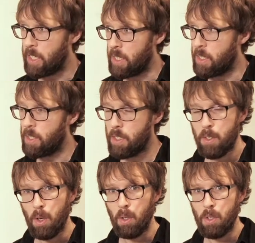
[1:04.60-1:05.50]
second
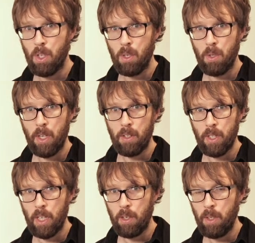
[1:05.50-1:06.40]
solo show here
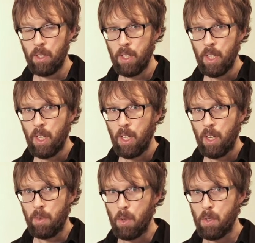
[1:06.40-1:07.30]
in the gallery.
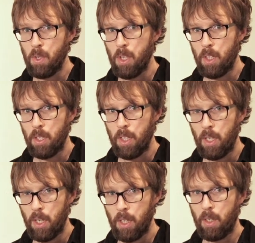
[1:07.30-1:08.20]
I've also done
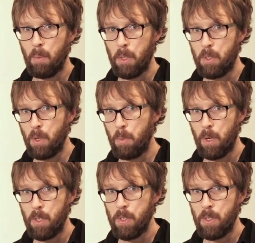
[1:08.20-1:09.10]
a, a couple of
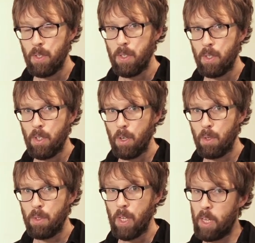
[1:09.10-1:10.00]
two-person
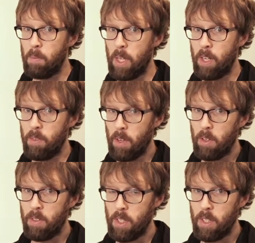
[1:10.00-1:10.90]
shows and been
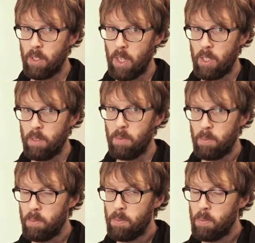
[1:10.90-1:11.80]
involved in, in
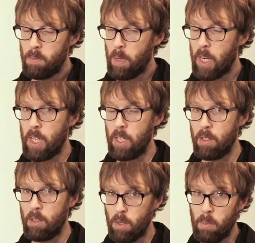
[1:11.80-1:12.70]
many
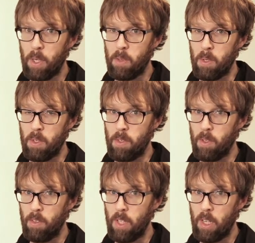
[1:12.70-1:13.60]
group exhibitions
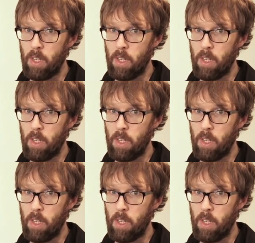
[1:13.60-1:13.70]
over the